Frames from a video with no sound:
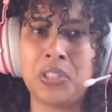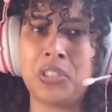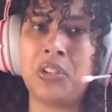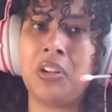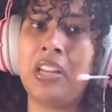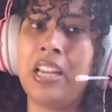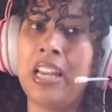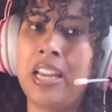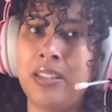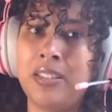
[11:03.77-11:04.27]
and
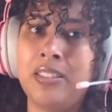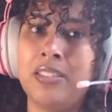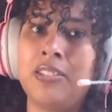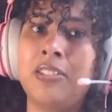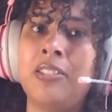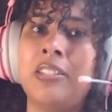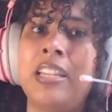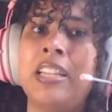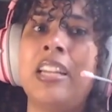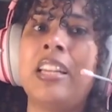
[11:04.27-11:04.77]
your leg
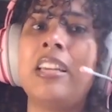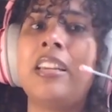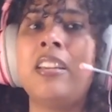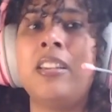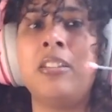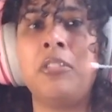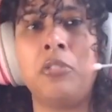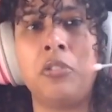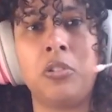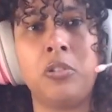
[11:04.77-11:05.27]
so then they
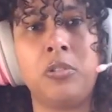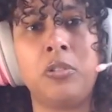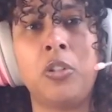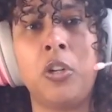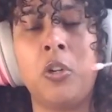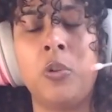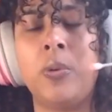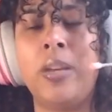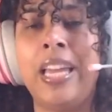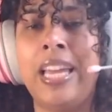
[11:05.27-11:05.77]
can
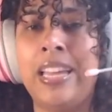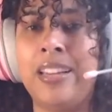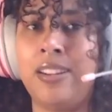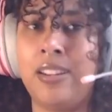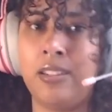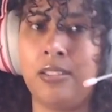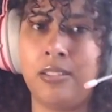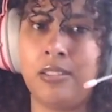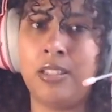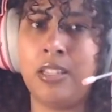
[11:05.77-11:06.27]
go in
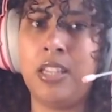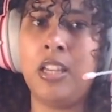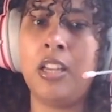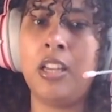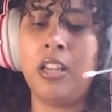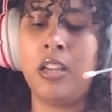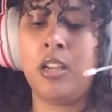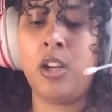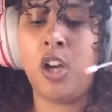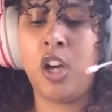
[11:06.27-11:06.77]
and
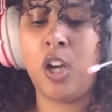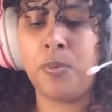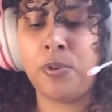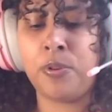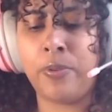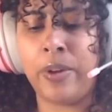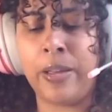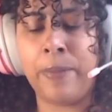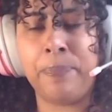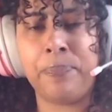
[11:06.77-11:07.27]

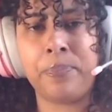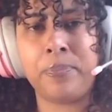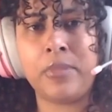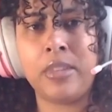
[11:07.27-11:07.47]
operate.